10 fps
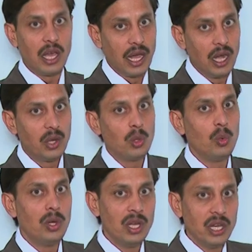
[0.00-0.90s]
L
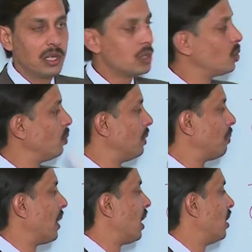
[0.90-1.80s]
two needs to be
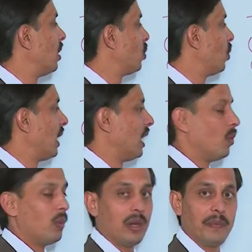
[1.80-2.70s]
parallel to
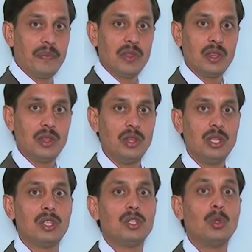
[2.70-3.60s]
L one.
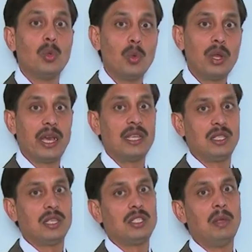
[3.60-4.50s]
This is known as
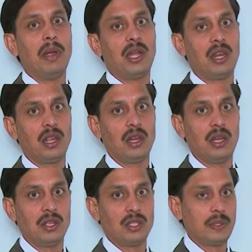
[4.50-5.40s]
the symmetric
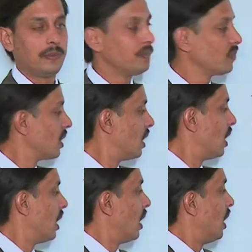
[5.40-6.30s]
relation.
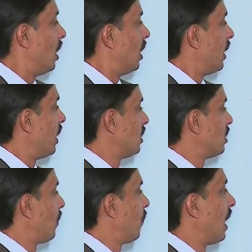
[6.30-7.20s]
It is
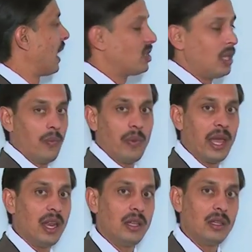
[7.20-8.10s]
reflexive
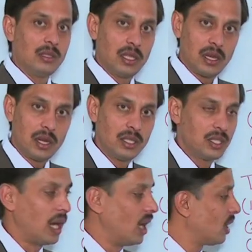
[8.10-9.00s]
when the
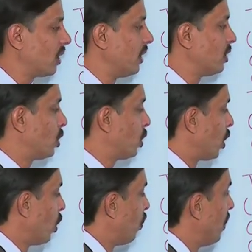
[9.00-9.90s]
result is
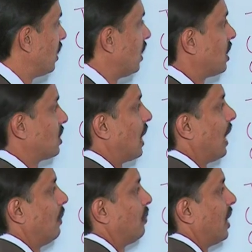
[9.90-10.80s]
true with
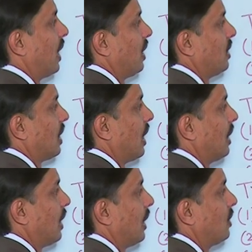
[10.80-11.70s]
itself. That is,
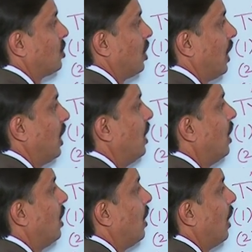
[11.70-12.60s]
I can say
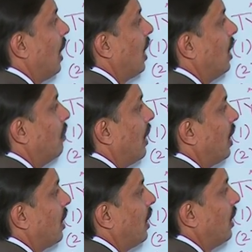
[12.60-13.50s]

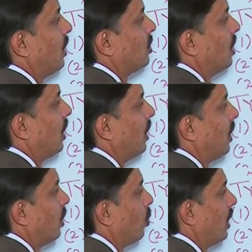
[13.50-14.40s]
element A is
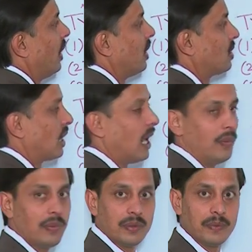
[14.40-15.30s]
related to A
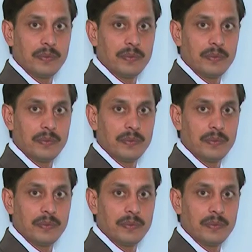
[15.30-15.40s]
itself.